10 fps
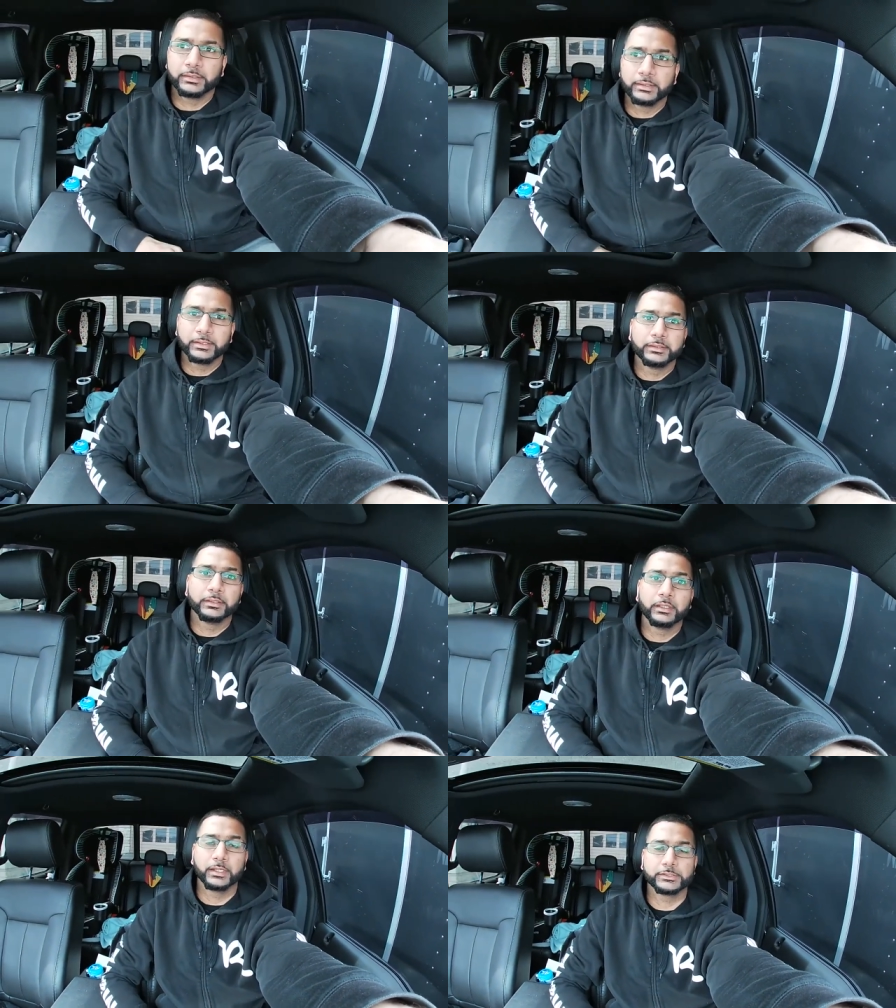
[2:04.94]
yeah,
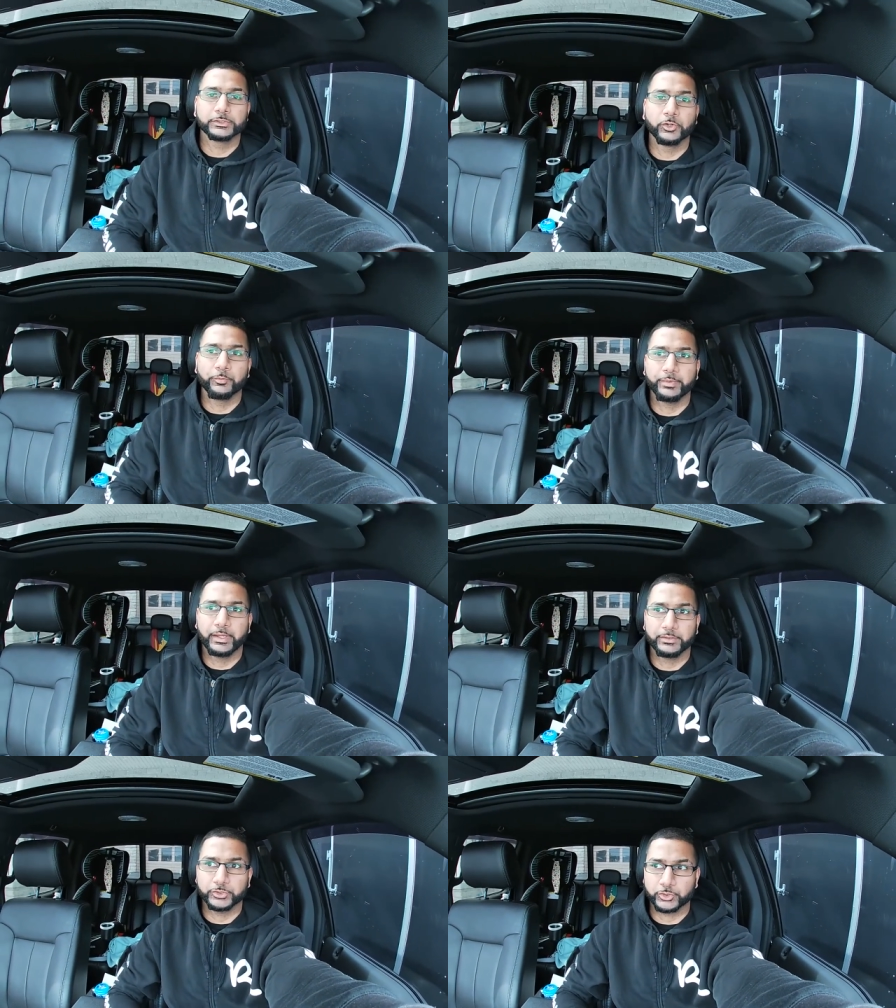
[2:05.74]
I just hope
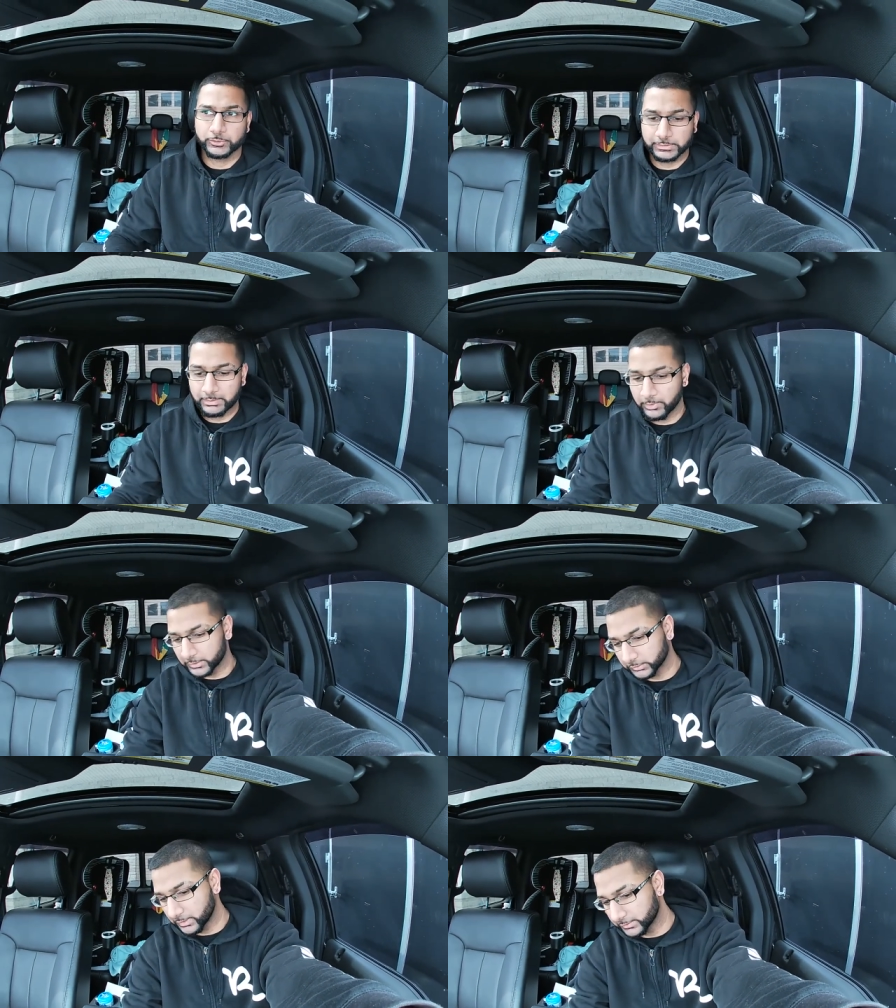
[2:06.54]
that the shirts came out
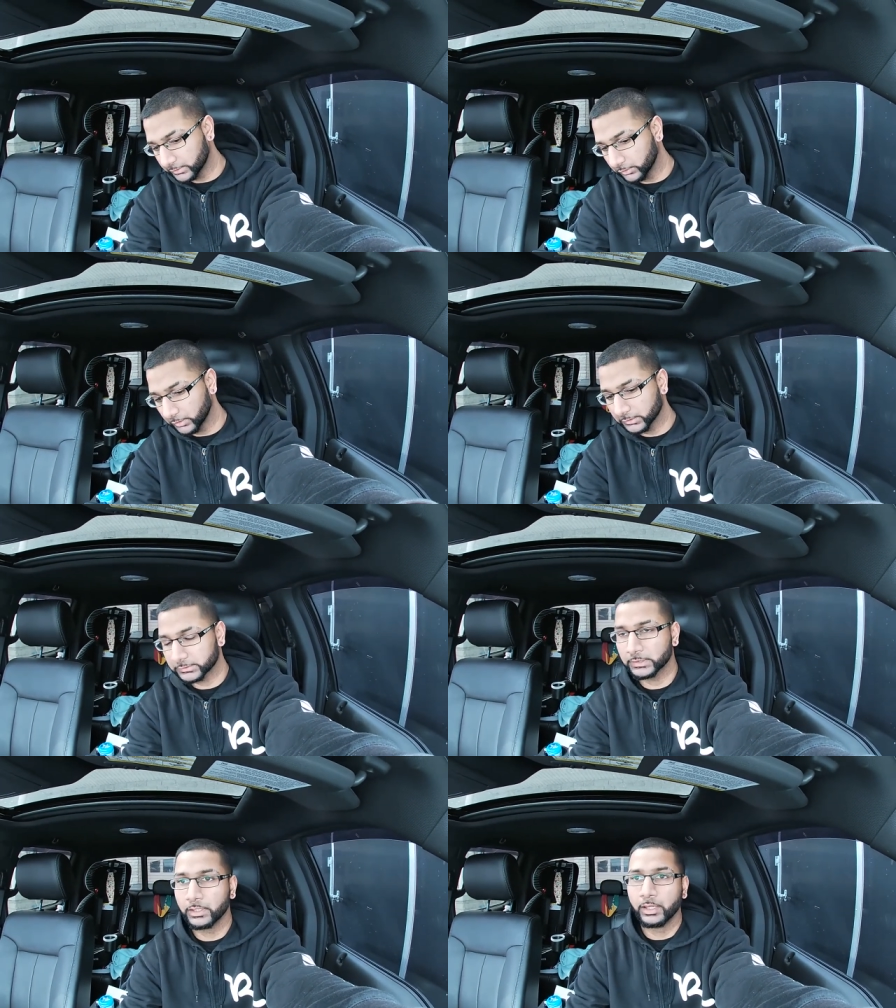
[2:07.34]
as good as it
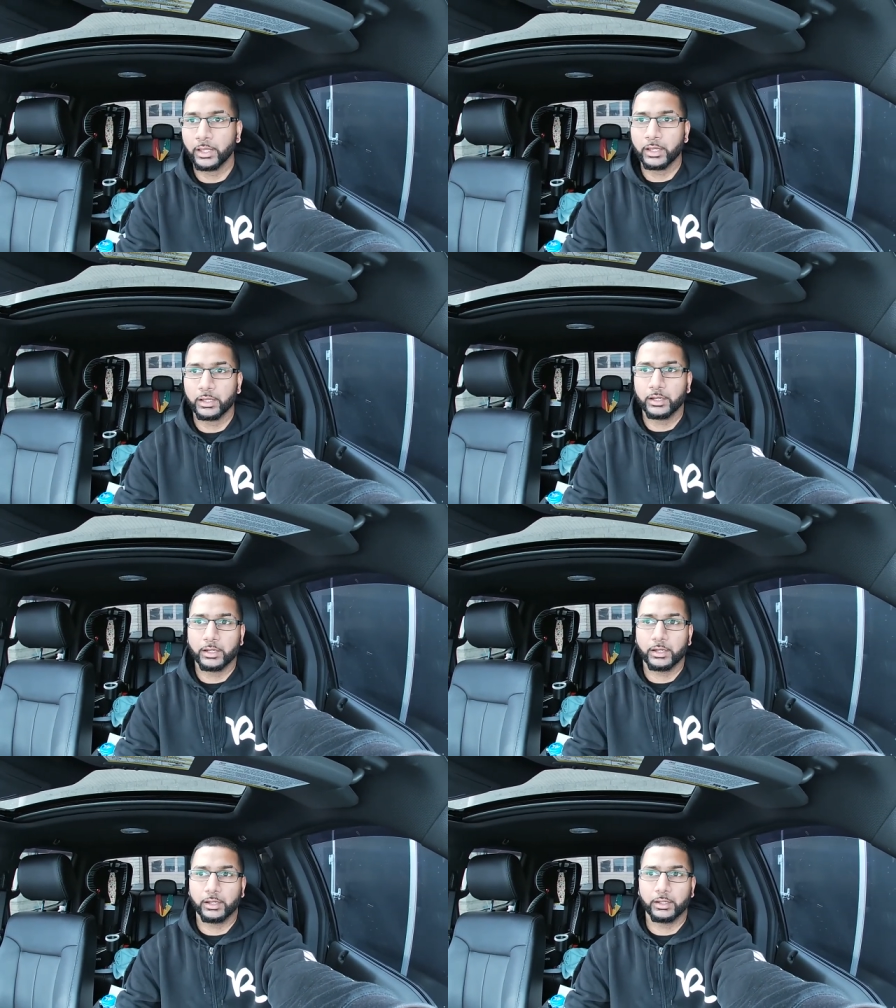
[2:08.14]
looks
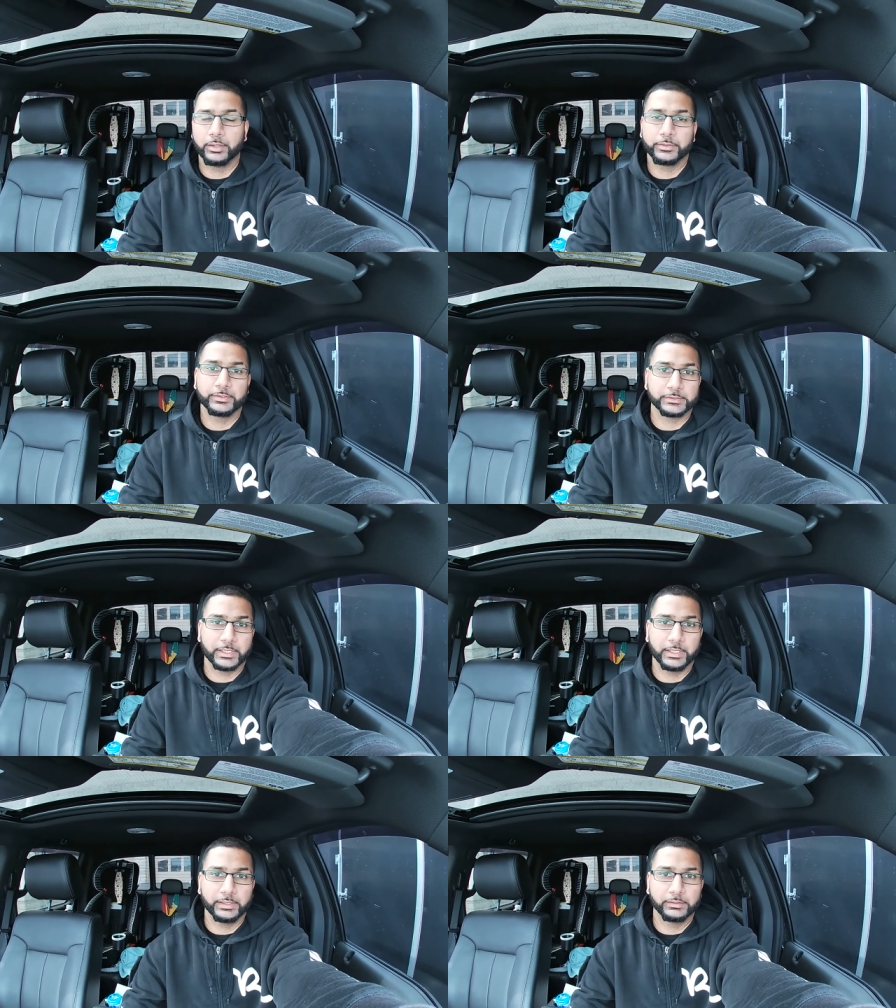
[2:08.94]
on the
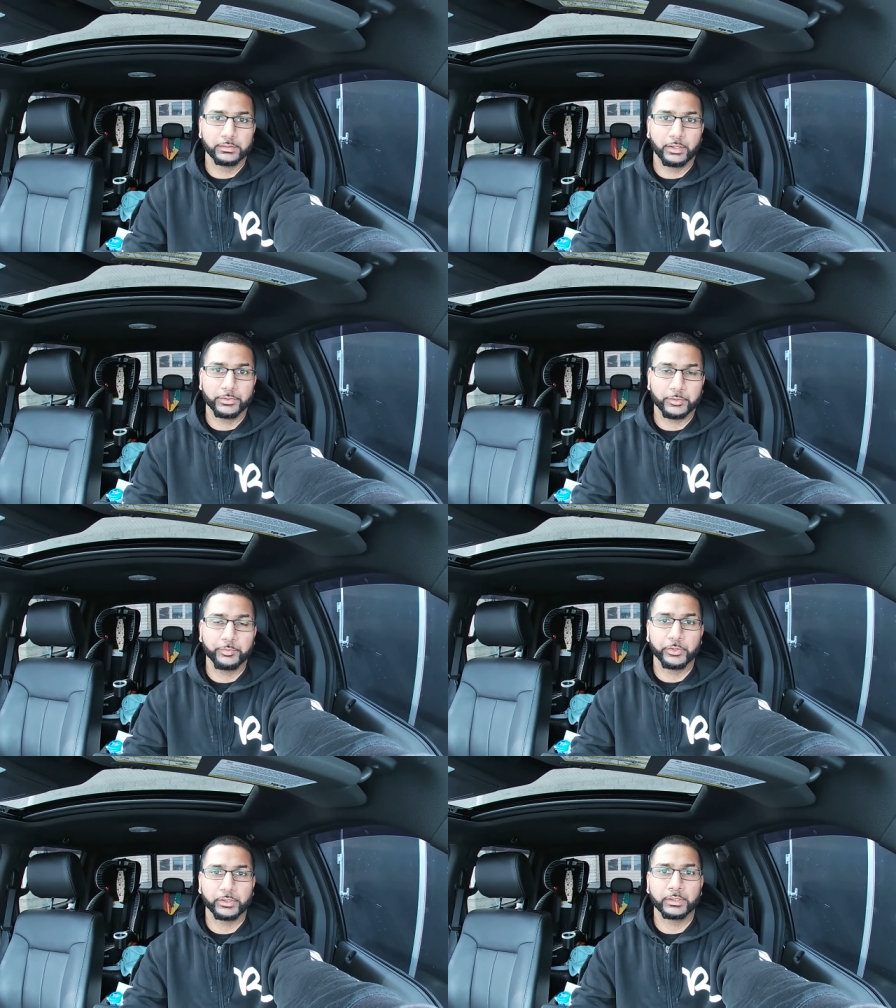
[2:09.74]
design on the
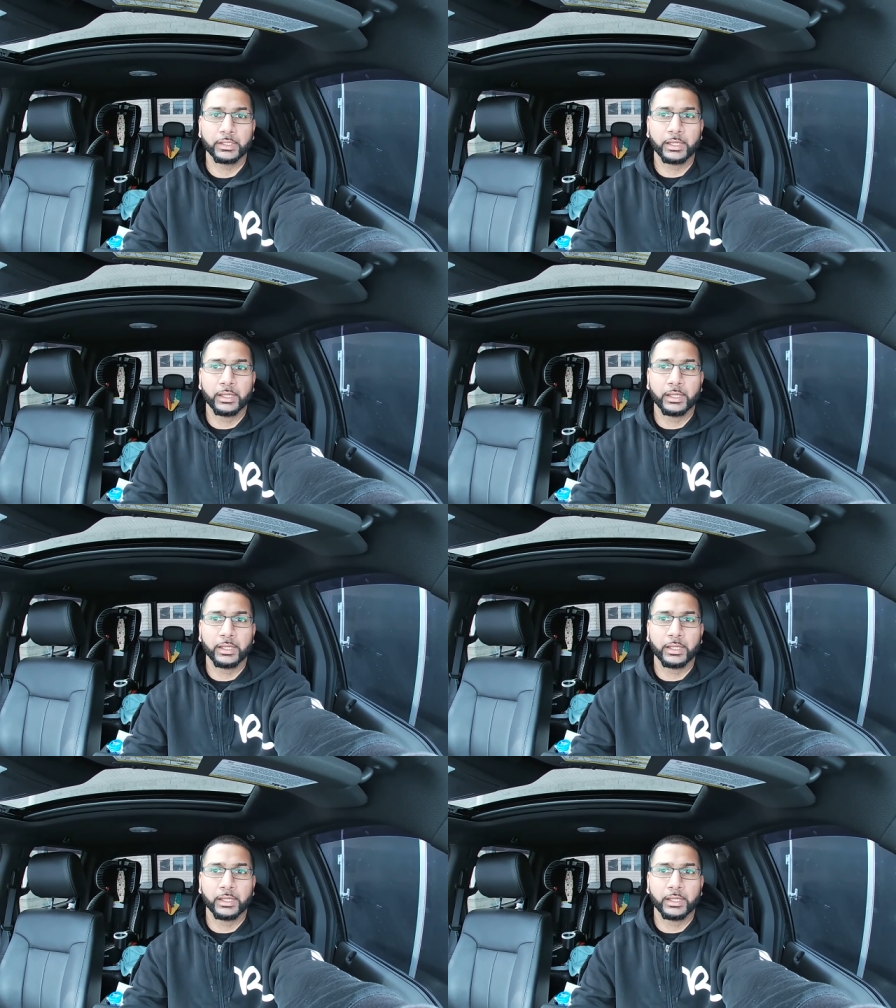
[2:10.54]
computer.